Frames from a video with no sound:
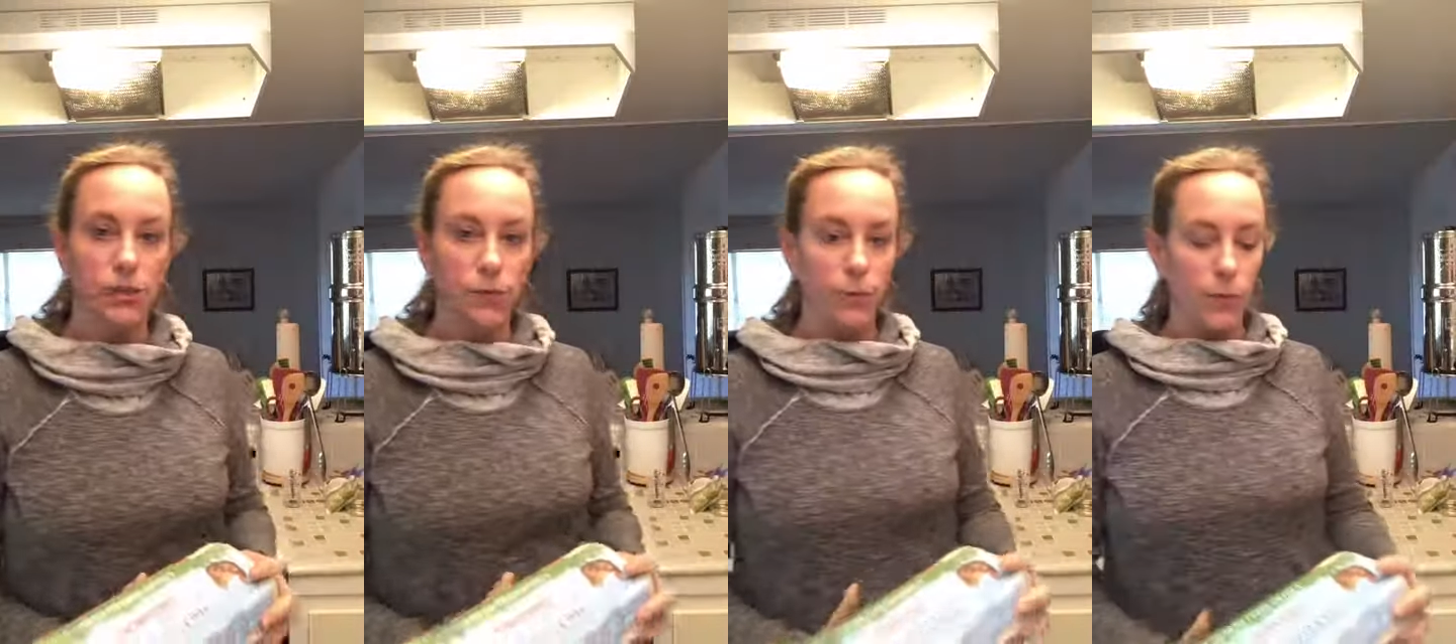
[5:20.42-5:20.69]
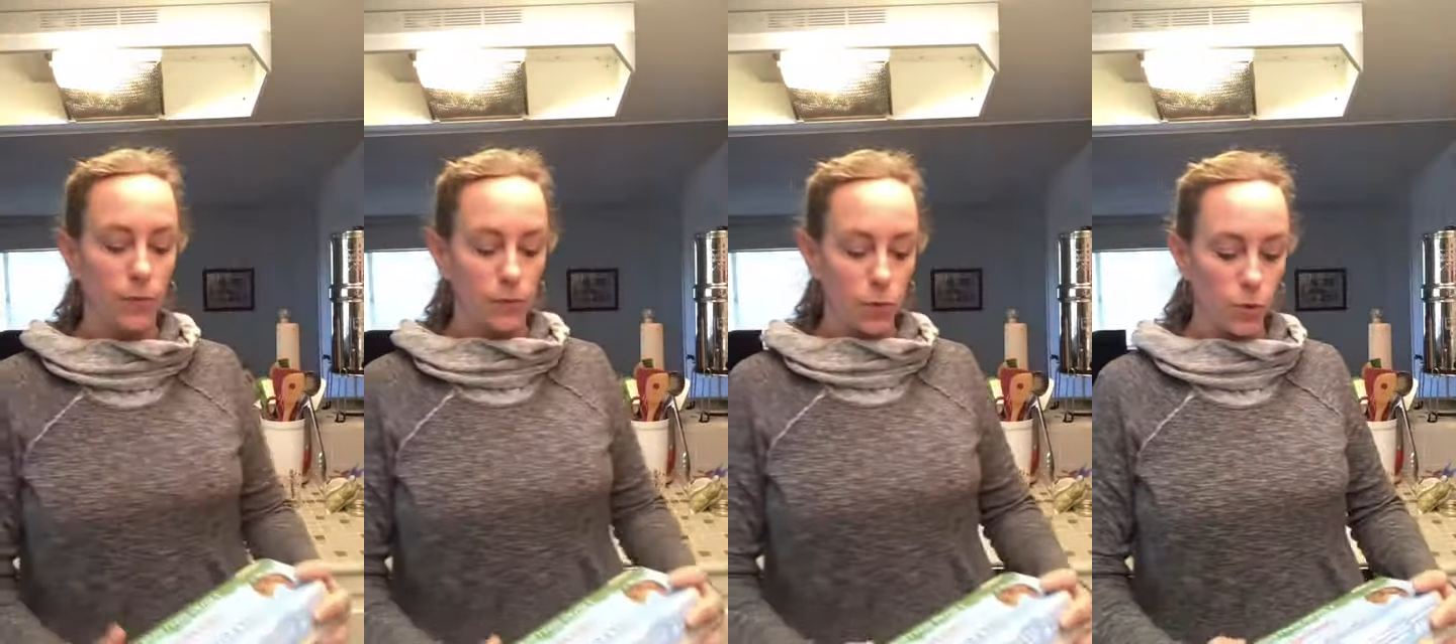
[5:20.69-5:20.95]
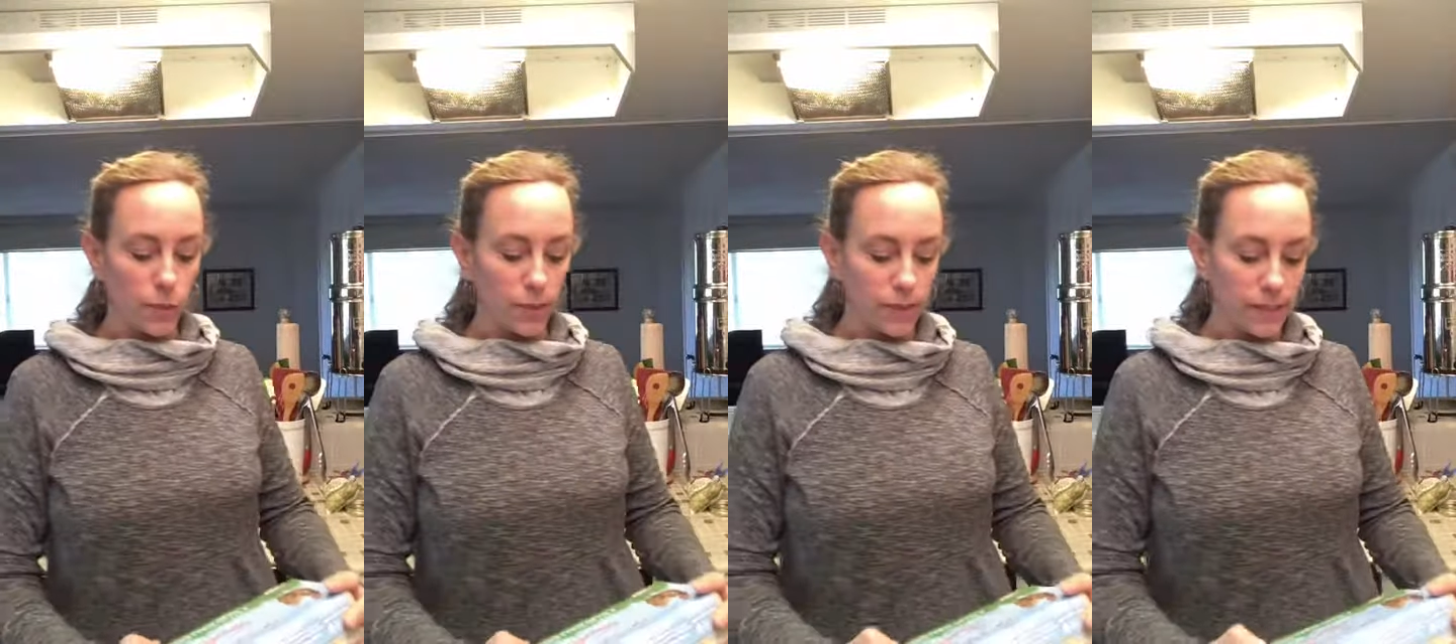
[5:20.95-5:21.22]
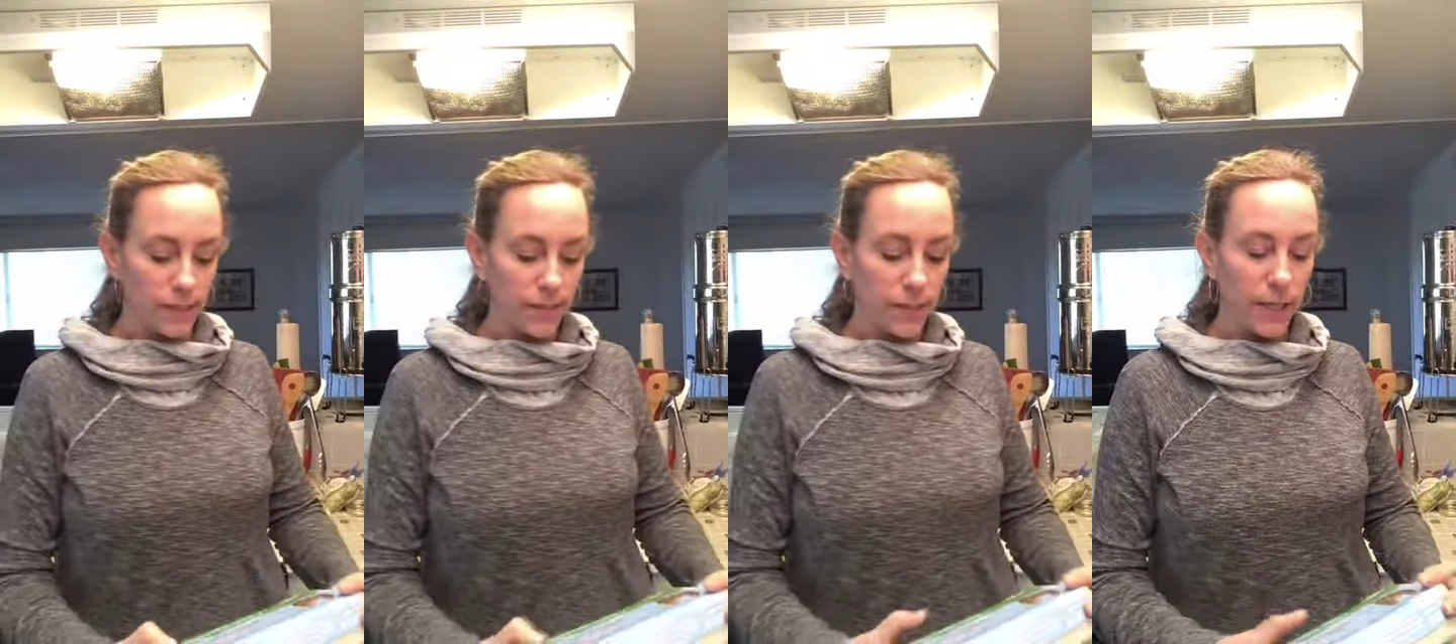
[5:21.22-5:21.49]
super
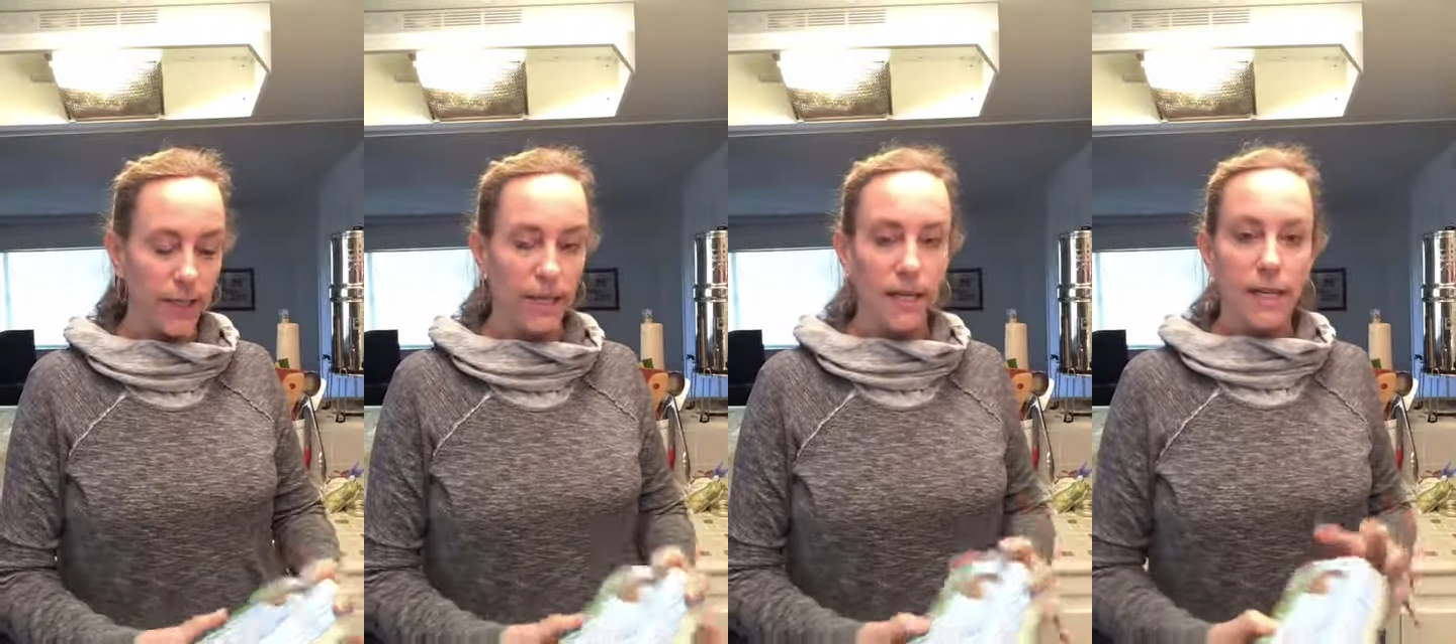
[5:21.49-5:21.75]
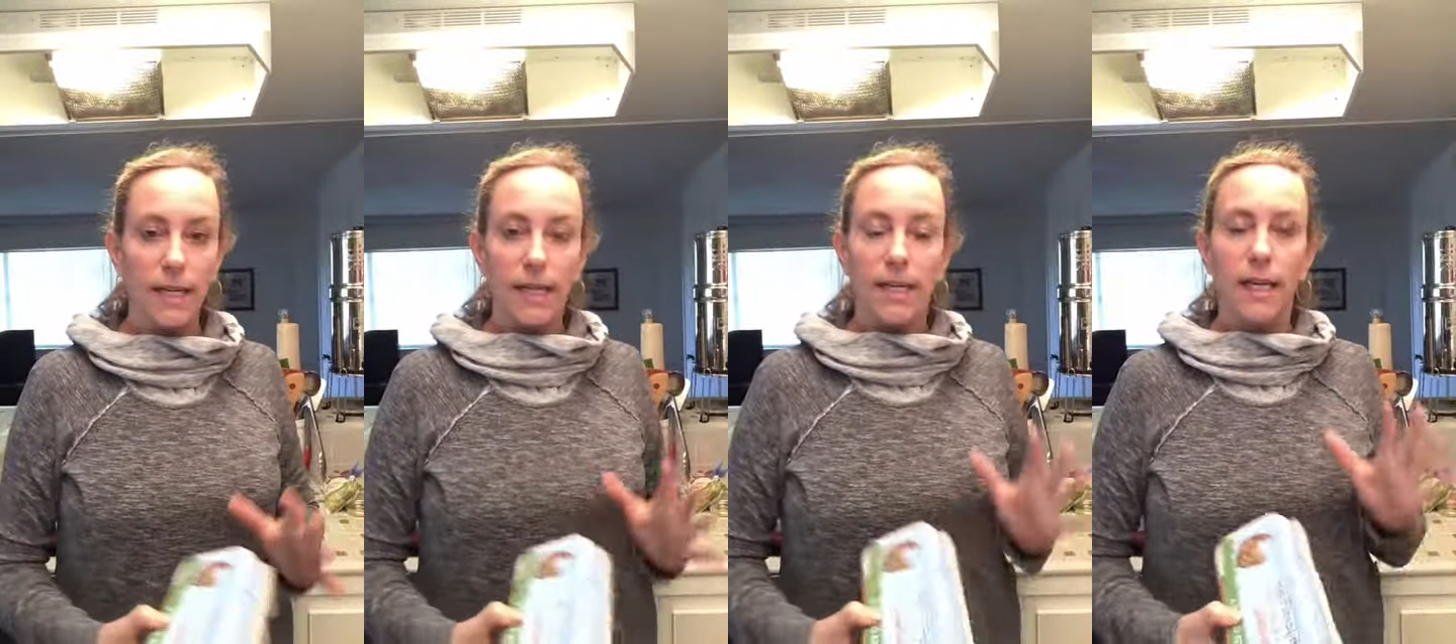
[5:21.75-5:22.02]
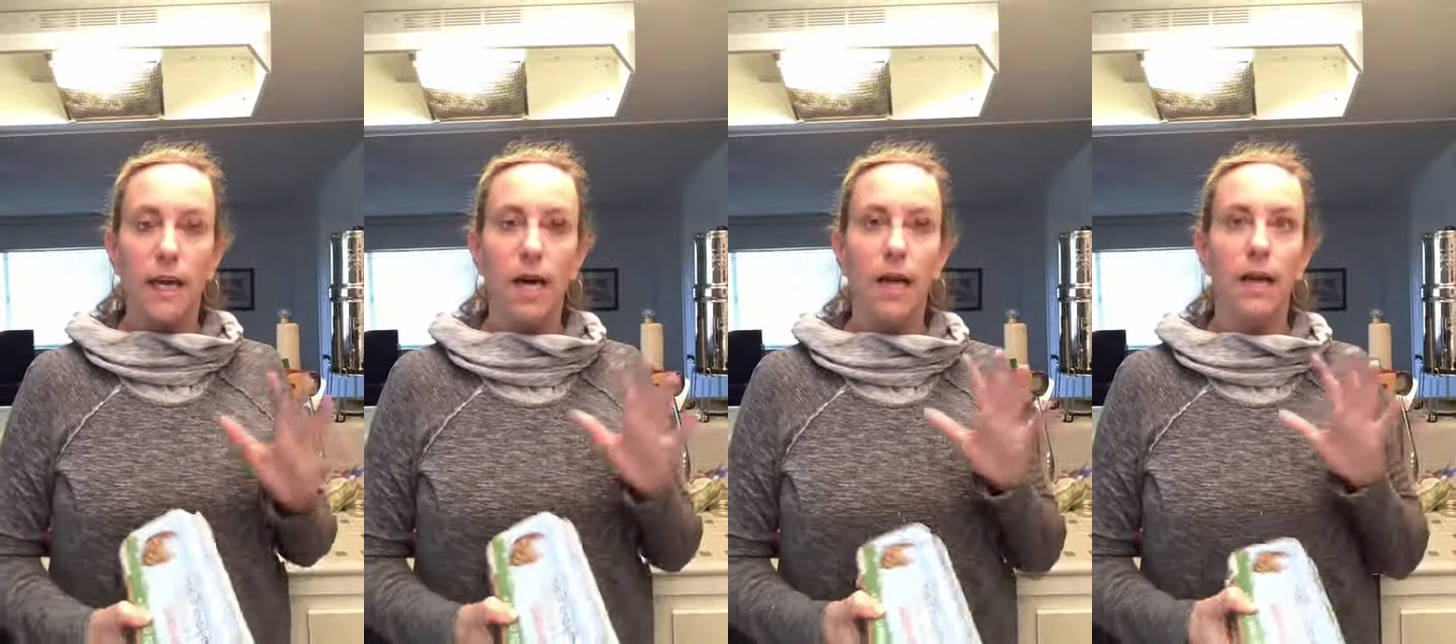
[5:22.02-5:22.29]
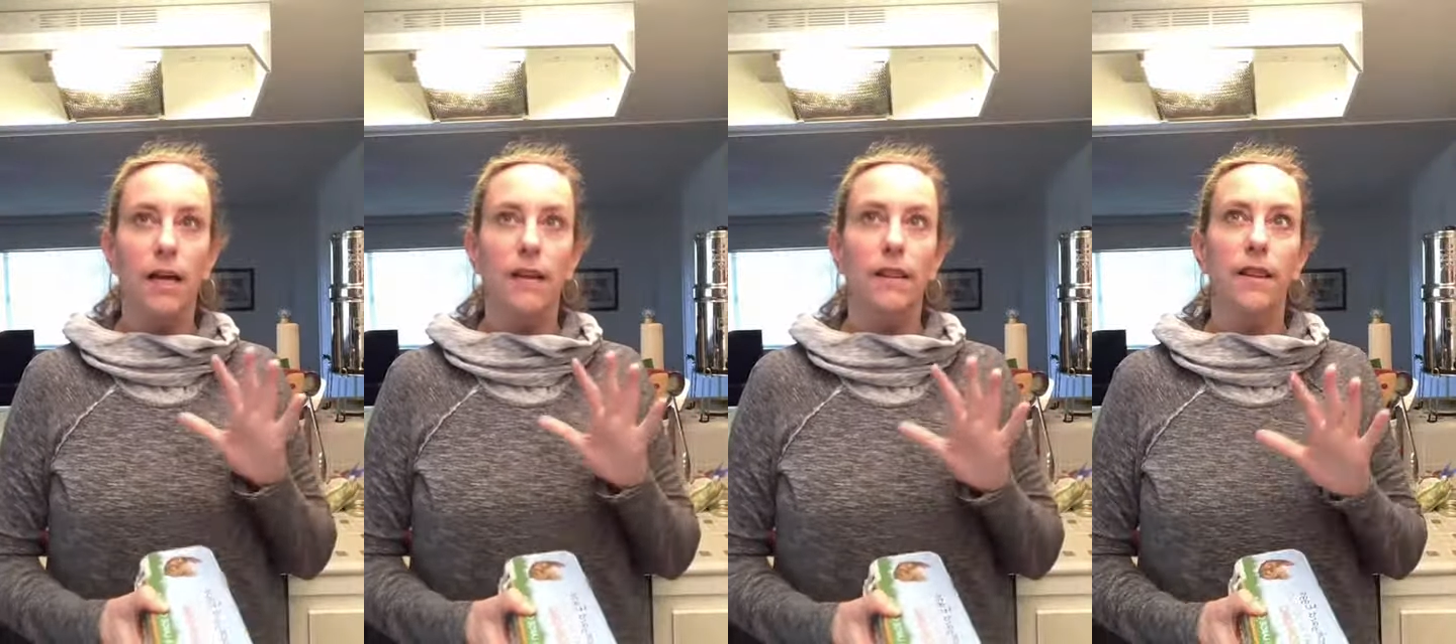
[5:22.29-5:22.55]
important to me.
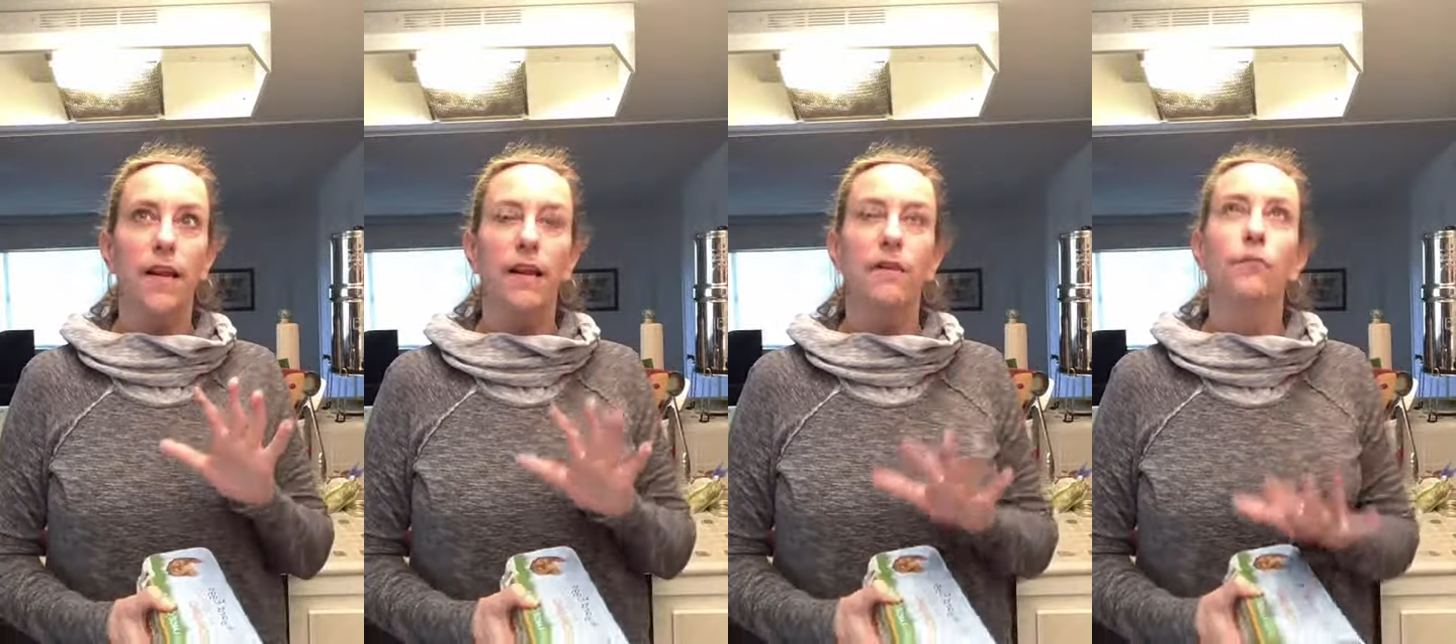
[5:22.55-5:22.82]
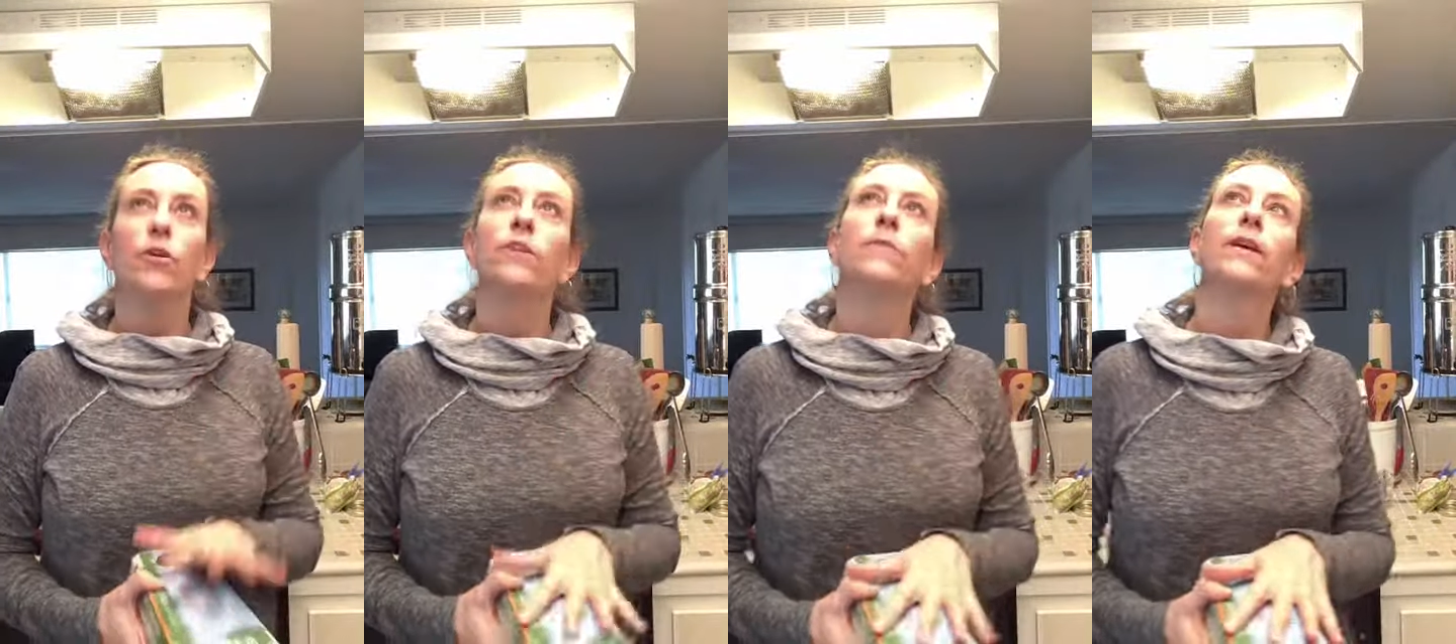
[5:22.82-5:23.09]
One